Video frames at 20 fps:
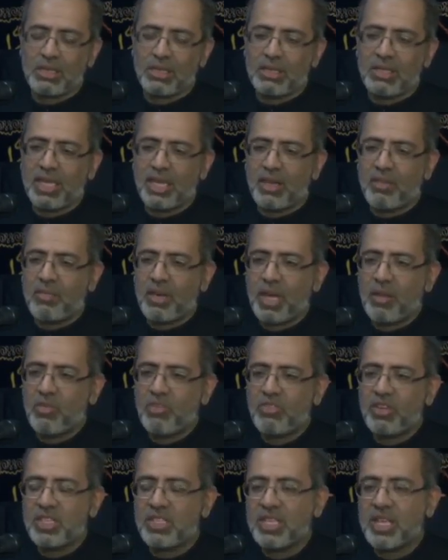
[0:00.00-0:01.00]
The Arbab
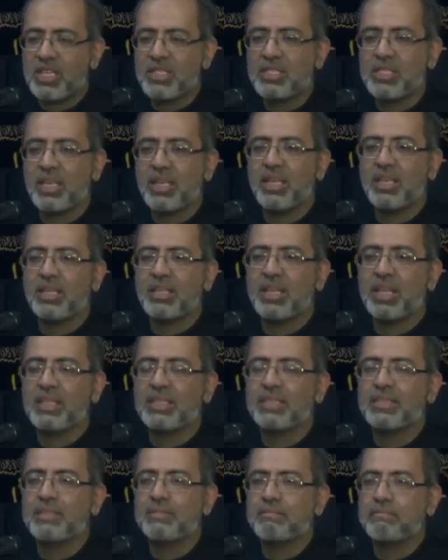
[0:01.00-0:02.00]
of Azaz say
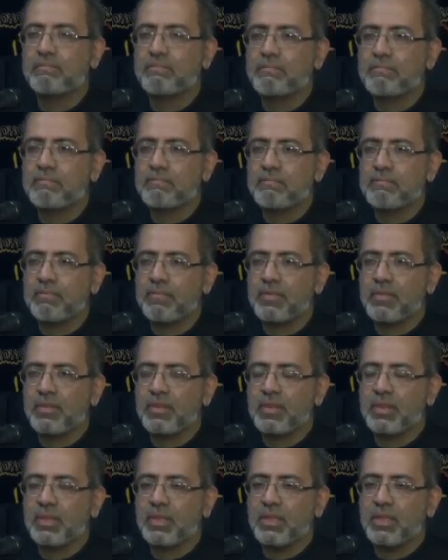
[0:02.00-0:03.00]
that
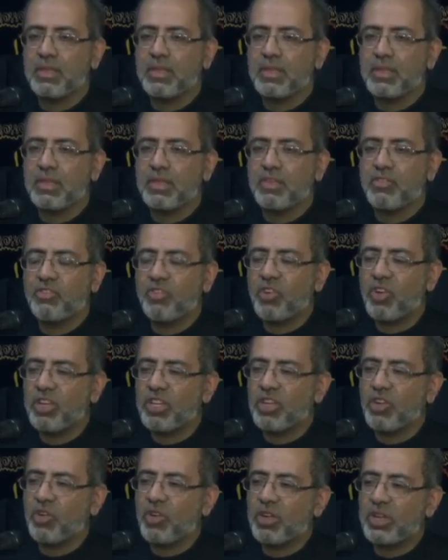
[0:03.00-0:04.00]
the
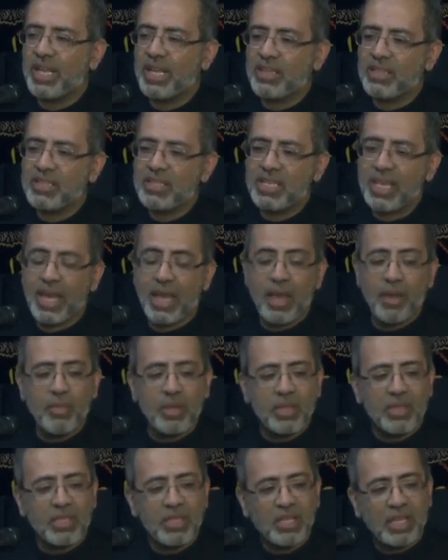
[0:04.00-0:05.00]
four-year-old had this
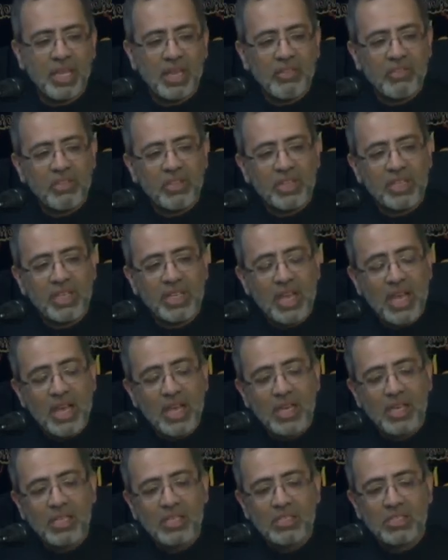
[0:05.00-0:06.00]
habit that every
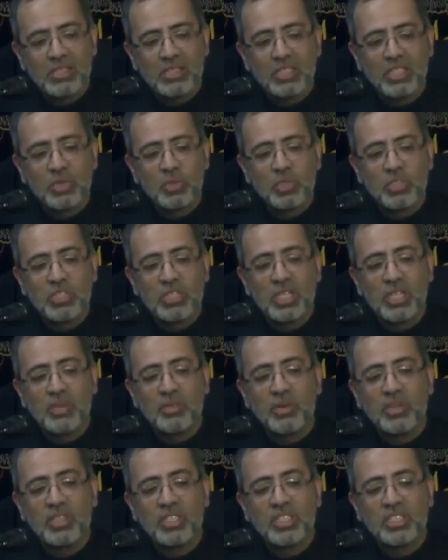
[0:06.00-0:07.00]
night she would
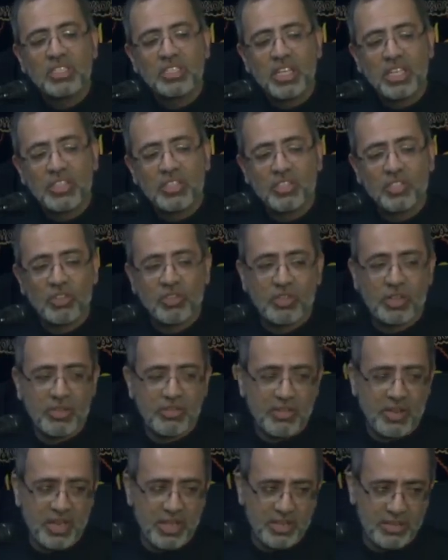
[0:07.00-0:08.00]
sleep on the chest of her
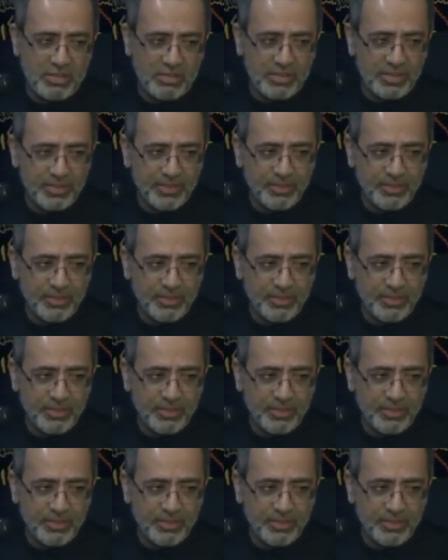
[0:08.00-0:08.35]
father.